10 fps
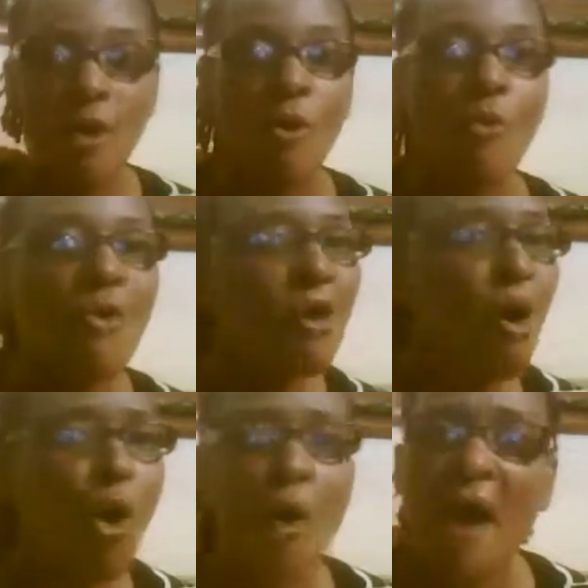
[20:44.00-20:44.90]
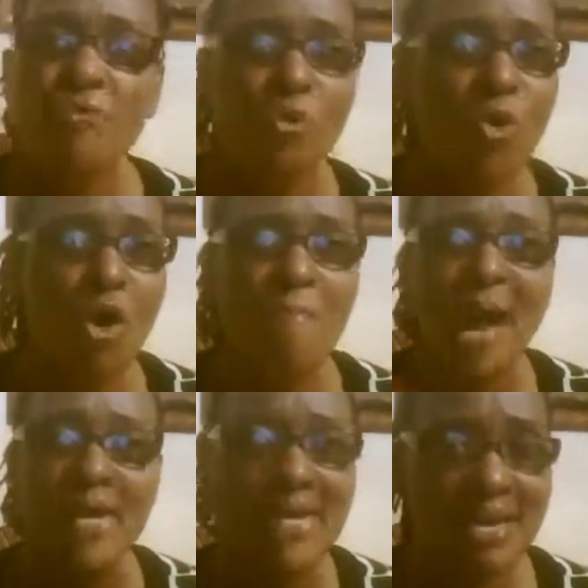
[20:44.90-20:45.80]
we don't have to worry
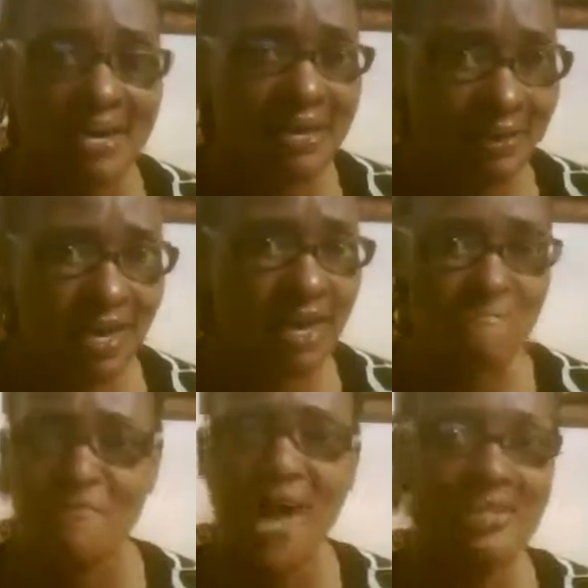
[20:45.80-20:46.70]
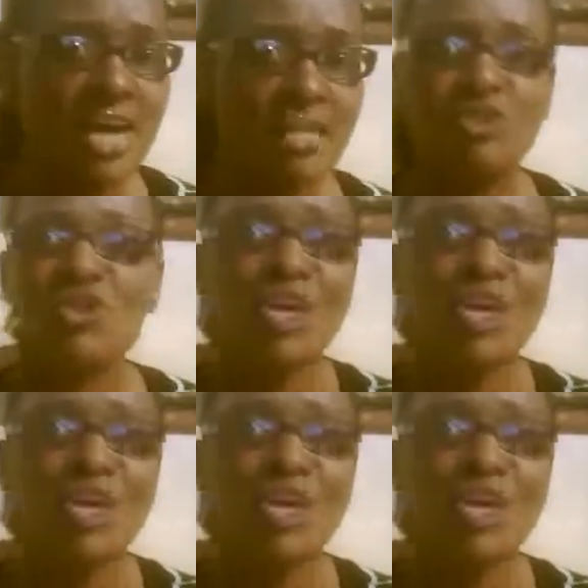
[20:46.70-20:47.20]
about anything financially